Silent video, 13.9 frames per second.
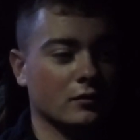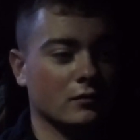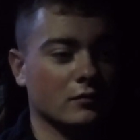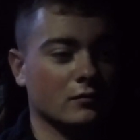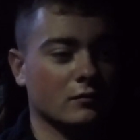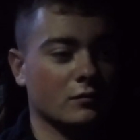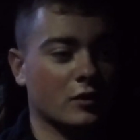
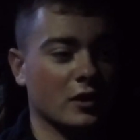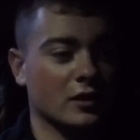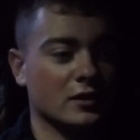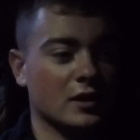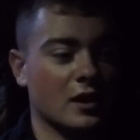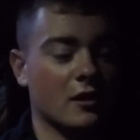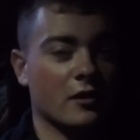probably
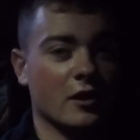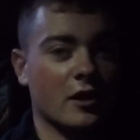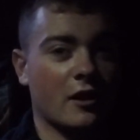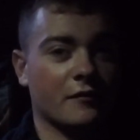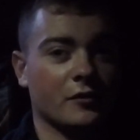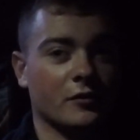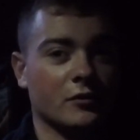Saturday
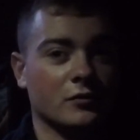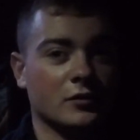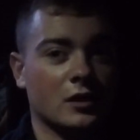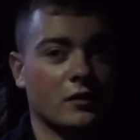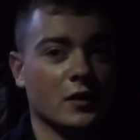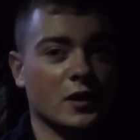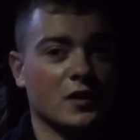afternoon,
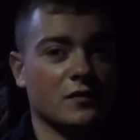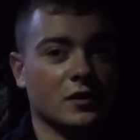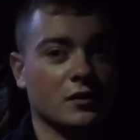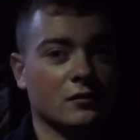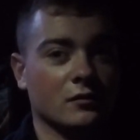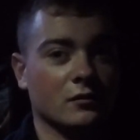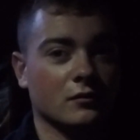Saturday evening,
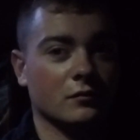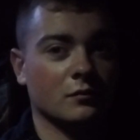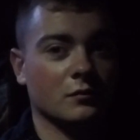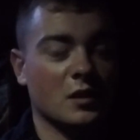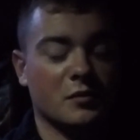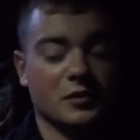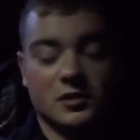
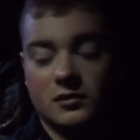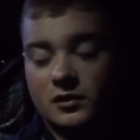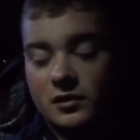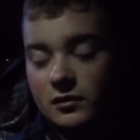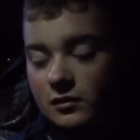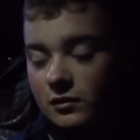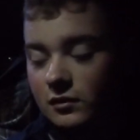maybe Sunday,
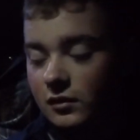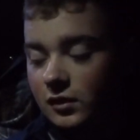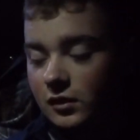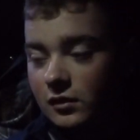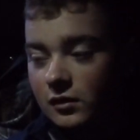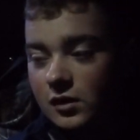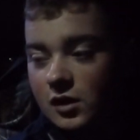
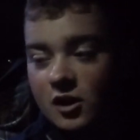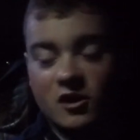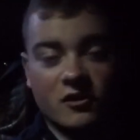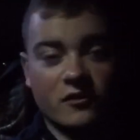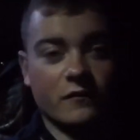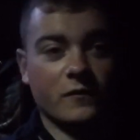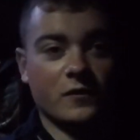
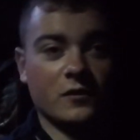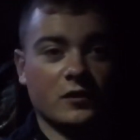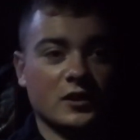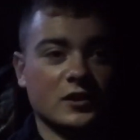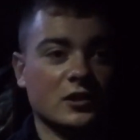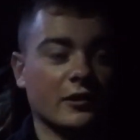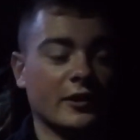of the
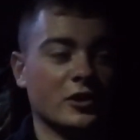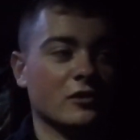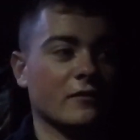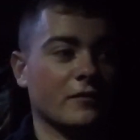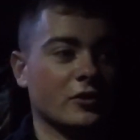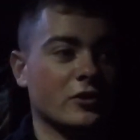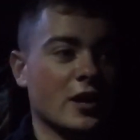installation of the
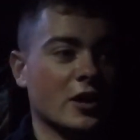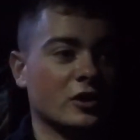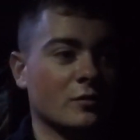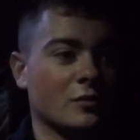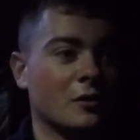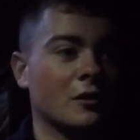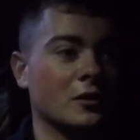traction
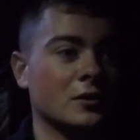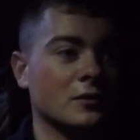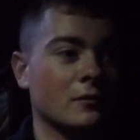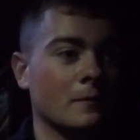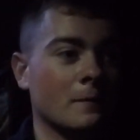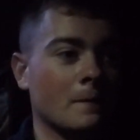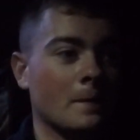bars,
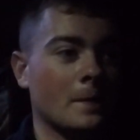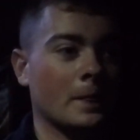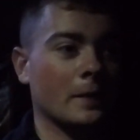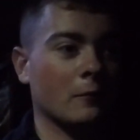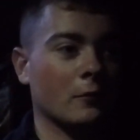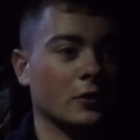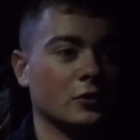
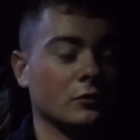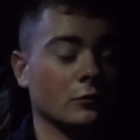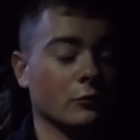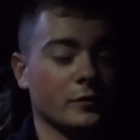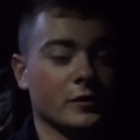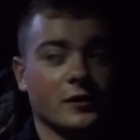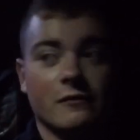which will
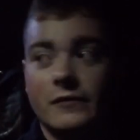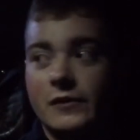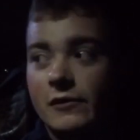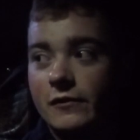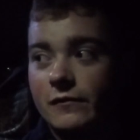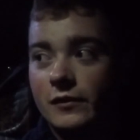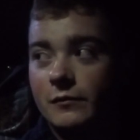be a very
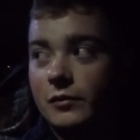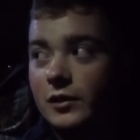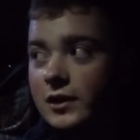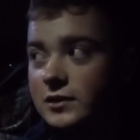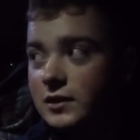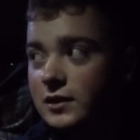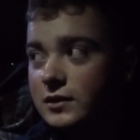fun
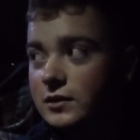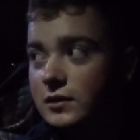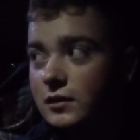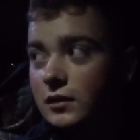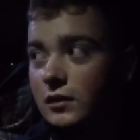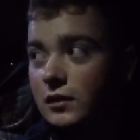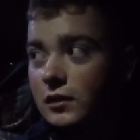process
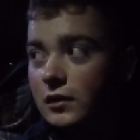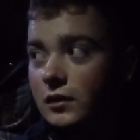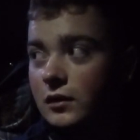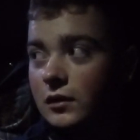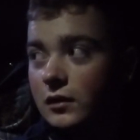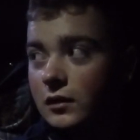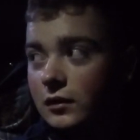
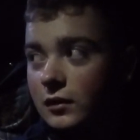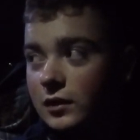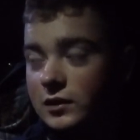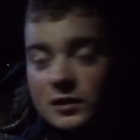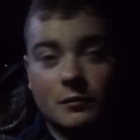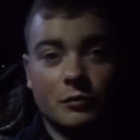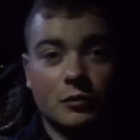because
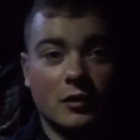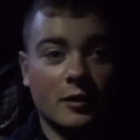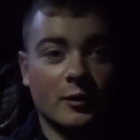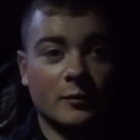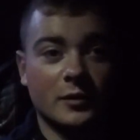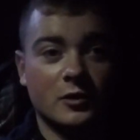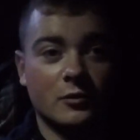I'm probably gonna
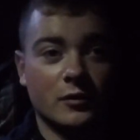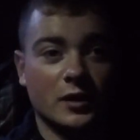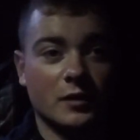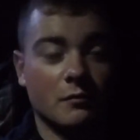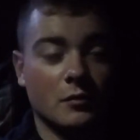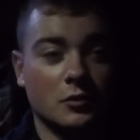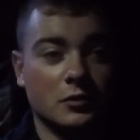be doing it
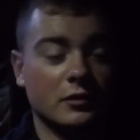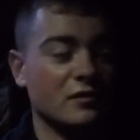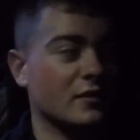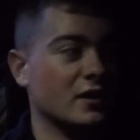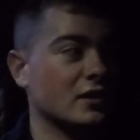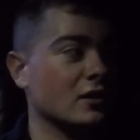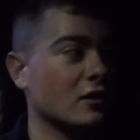mostly
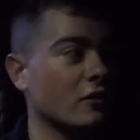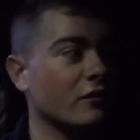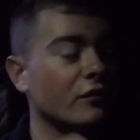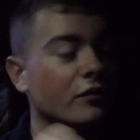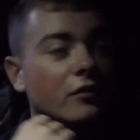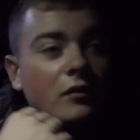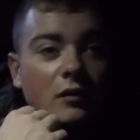myself,
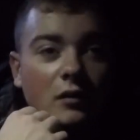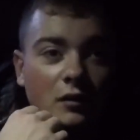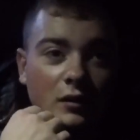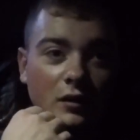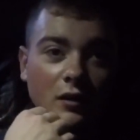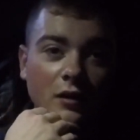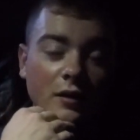
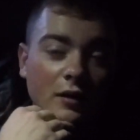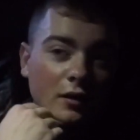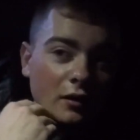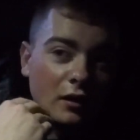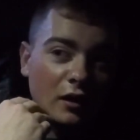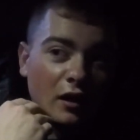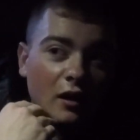
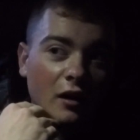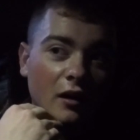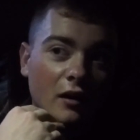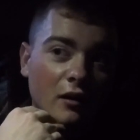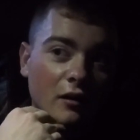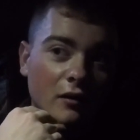and